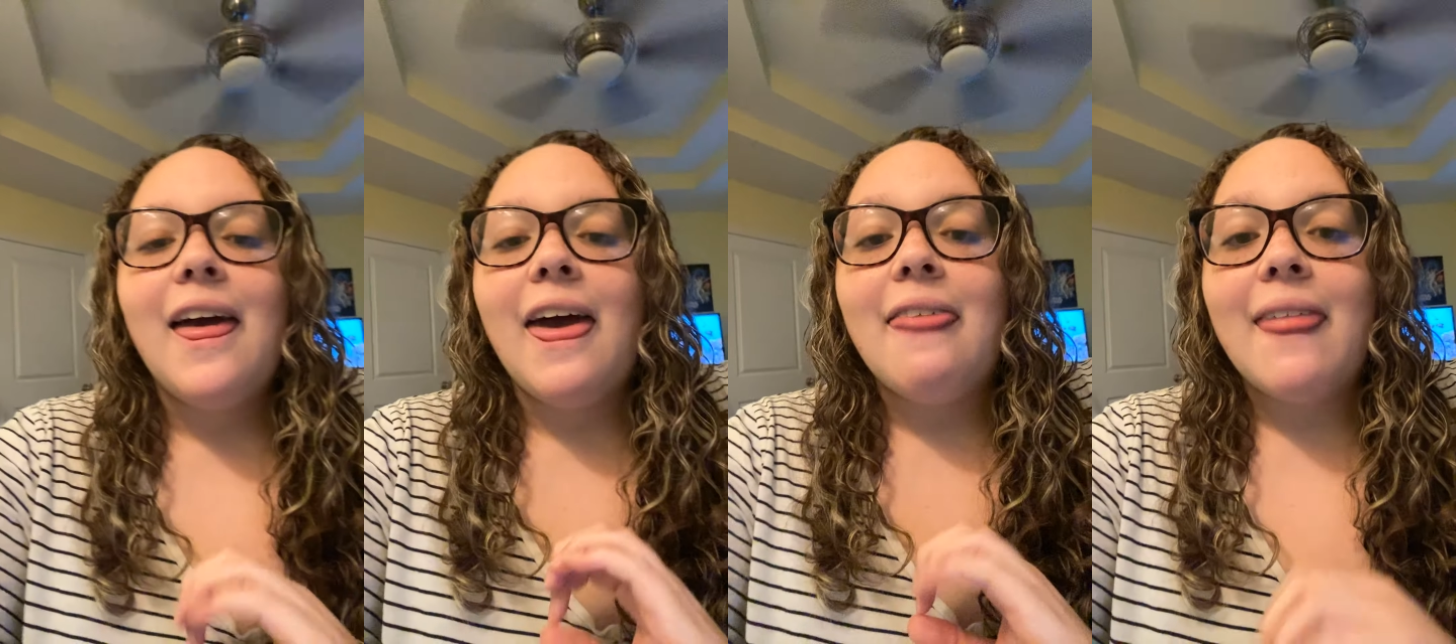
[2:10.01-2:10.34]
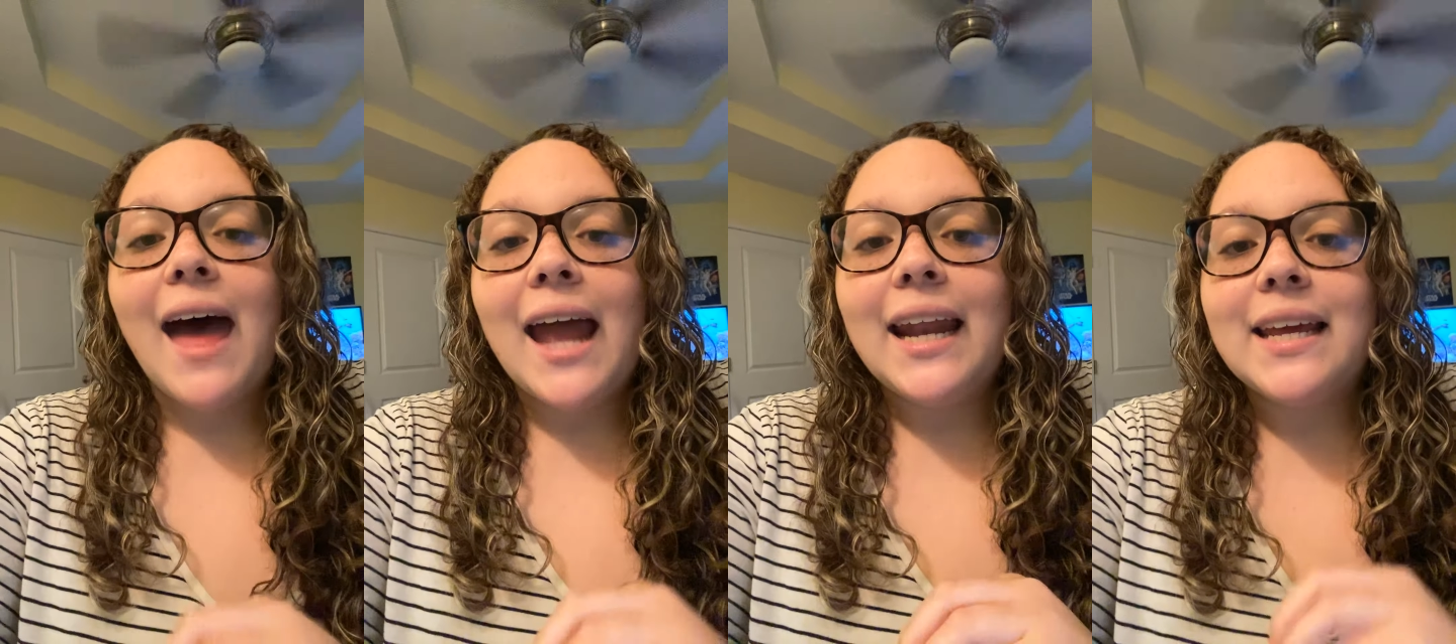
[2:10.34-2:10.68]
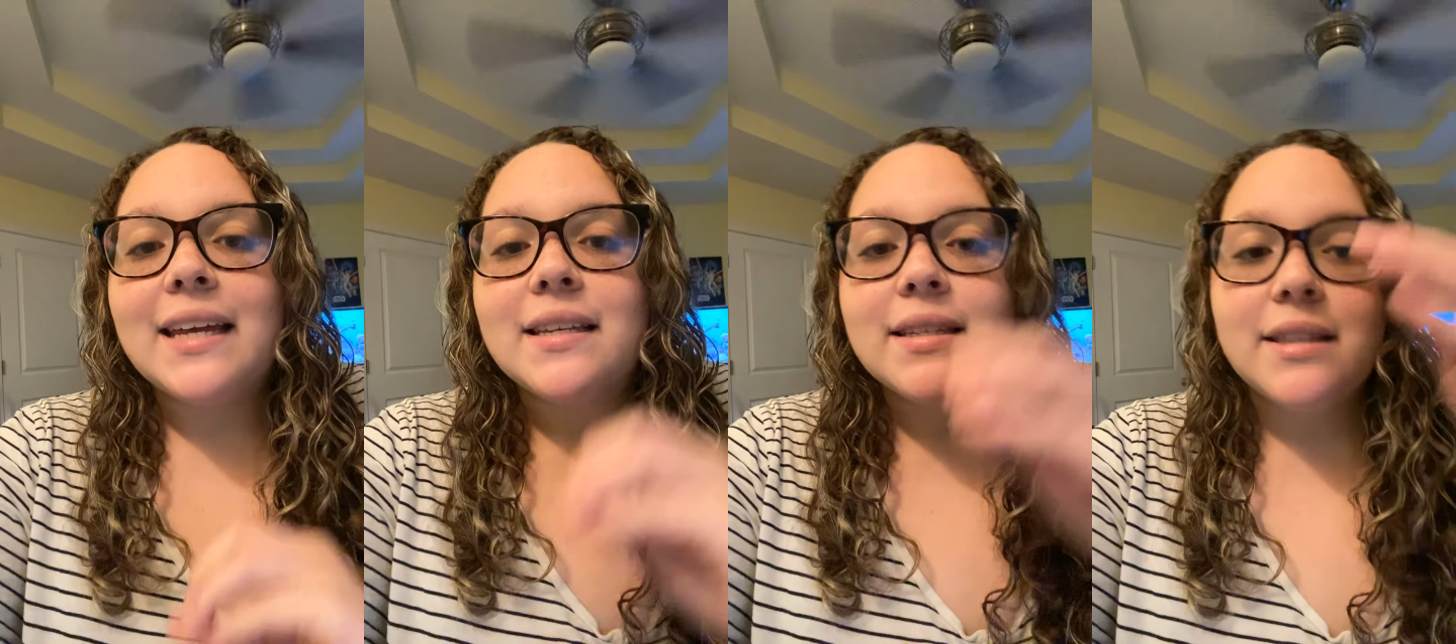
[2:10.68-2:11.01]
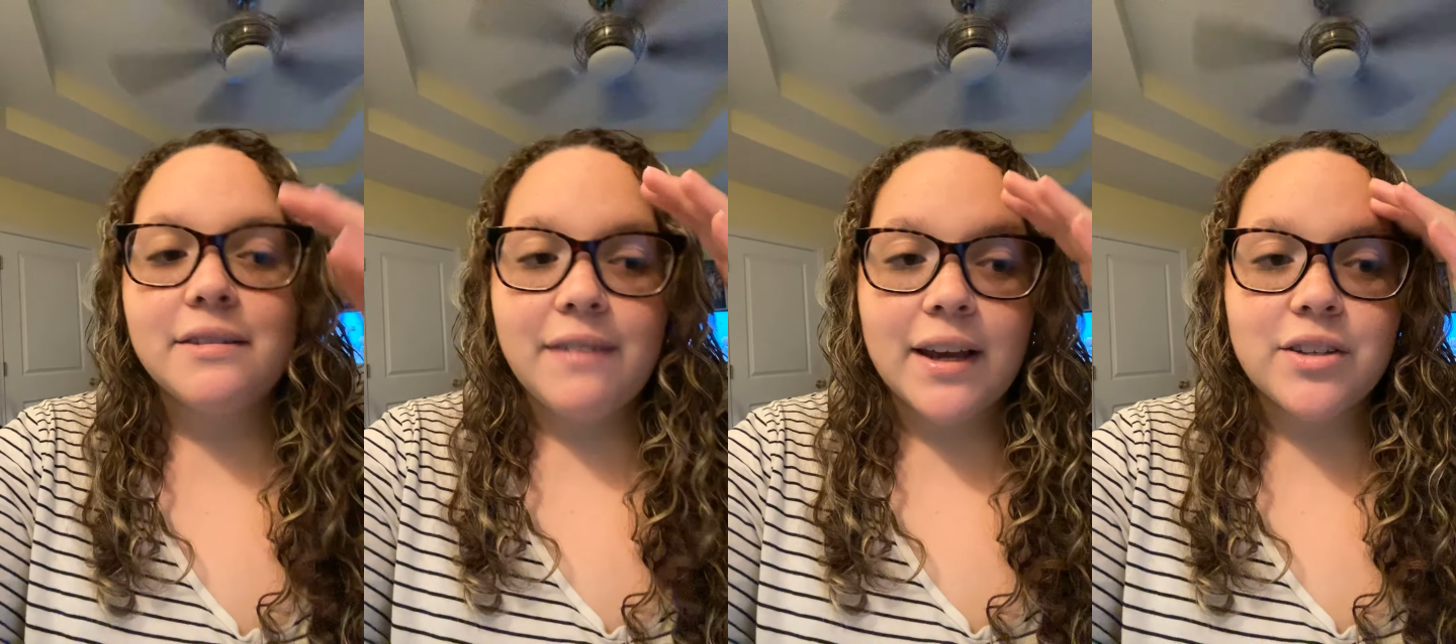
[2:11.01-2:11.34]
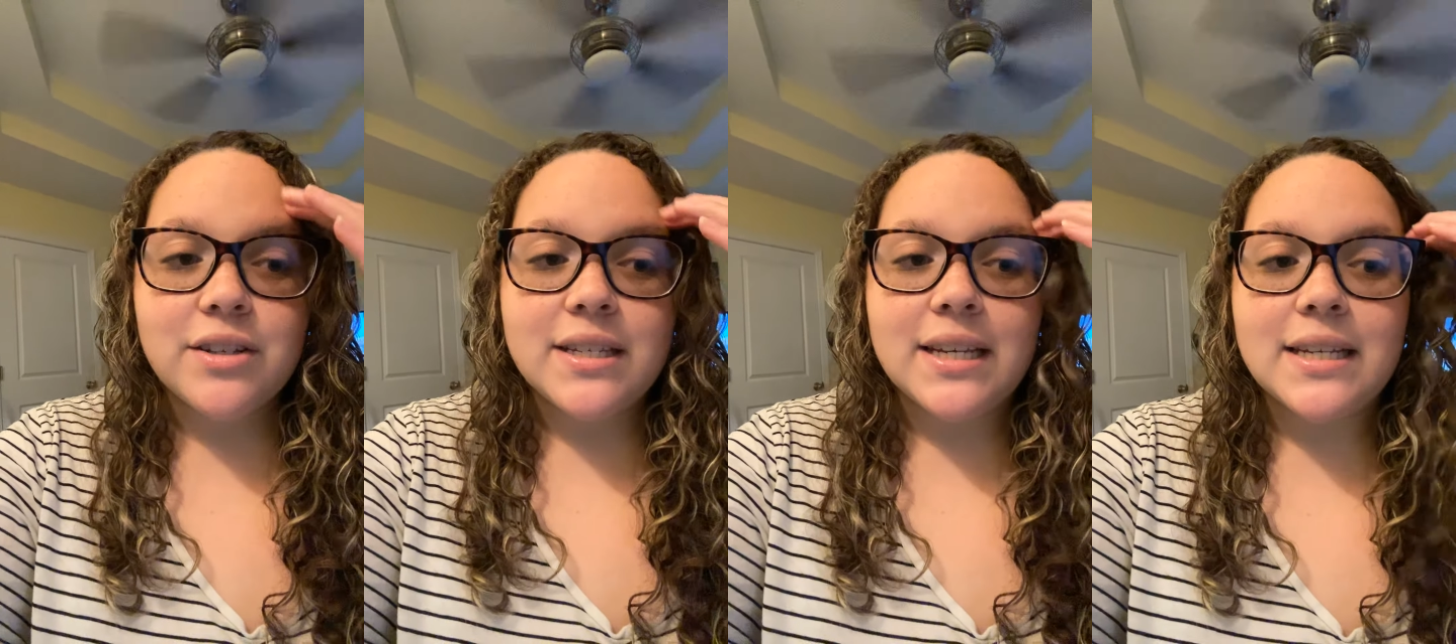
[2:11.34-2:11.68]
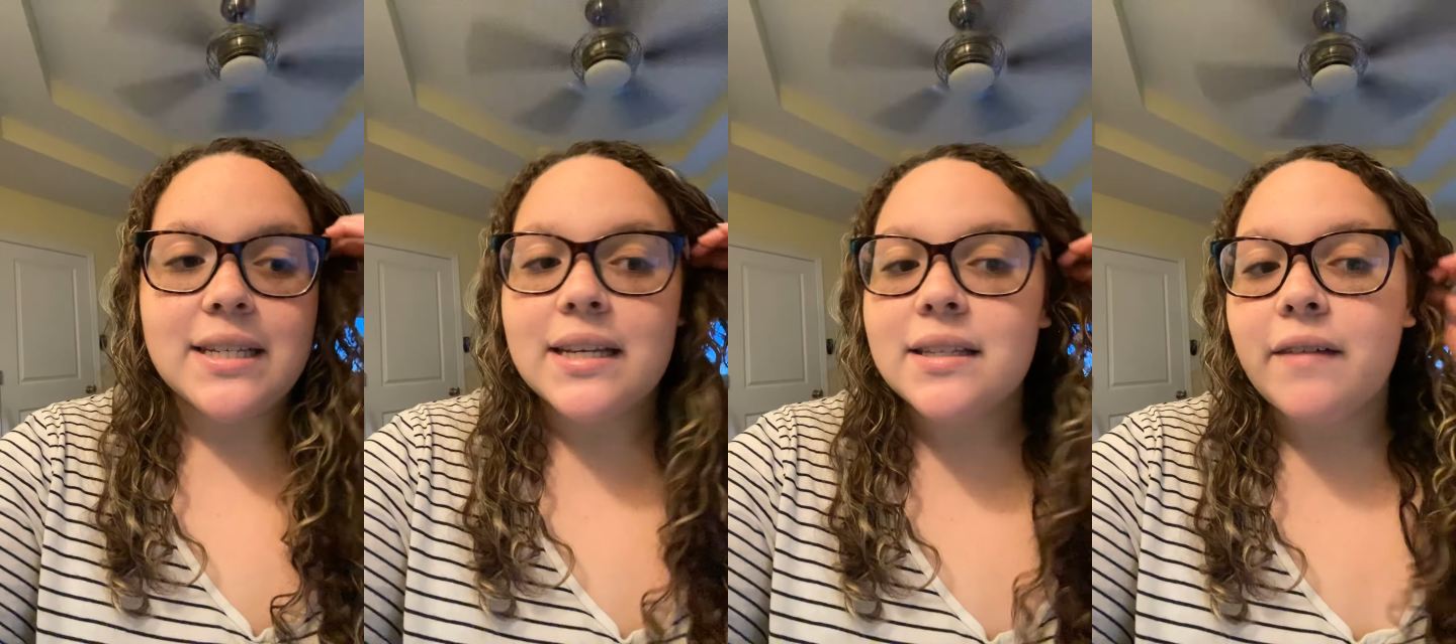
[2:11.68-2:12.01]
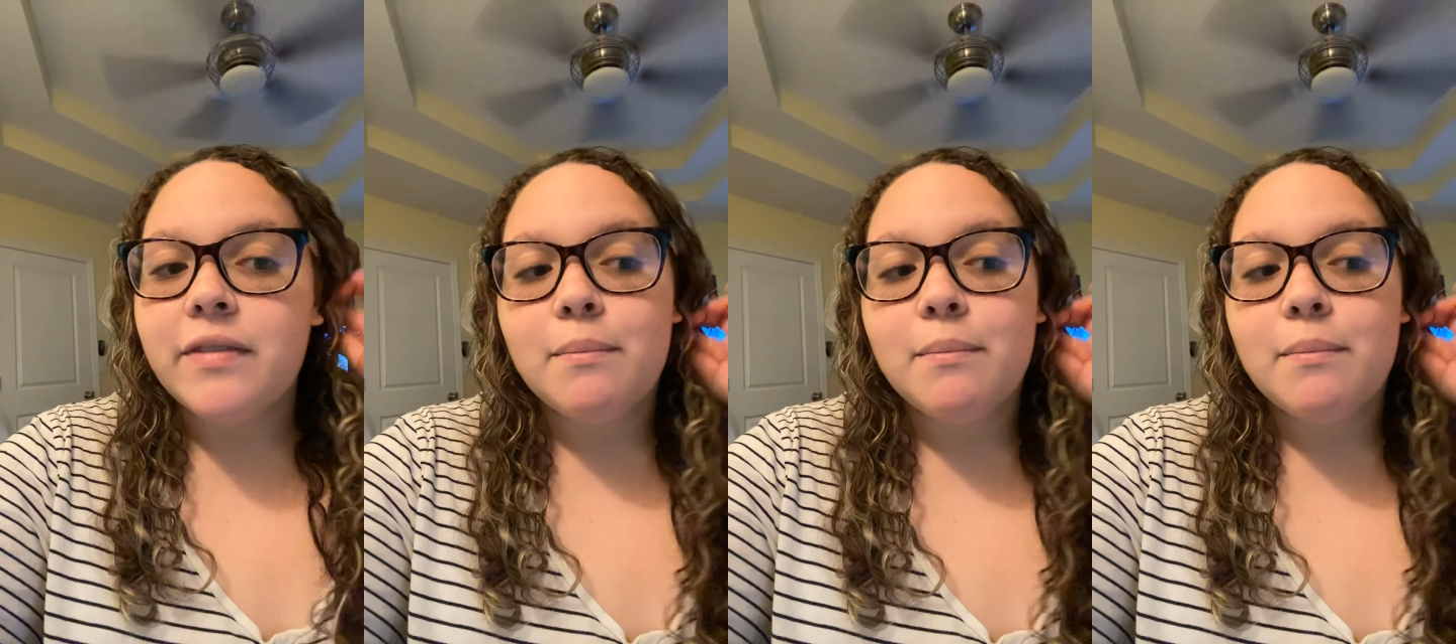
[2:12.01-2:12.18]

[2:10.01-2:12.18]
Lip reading: and that is defects or diseases of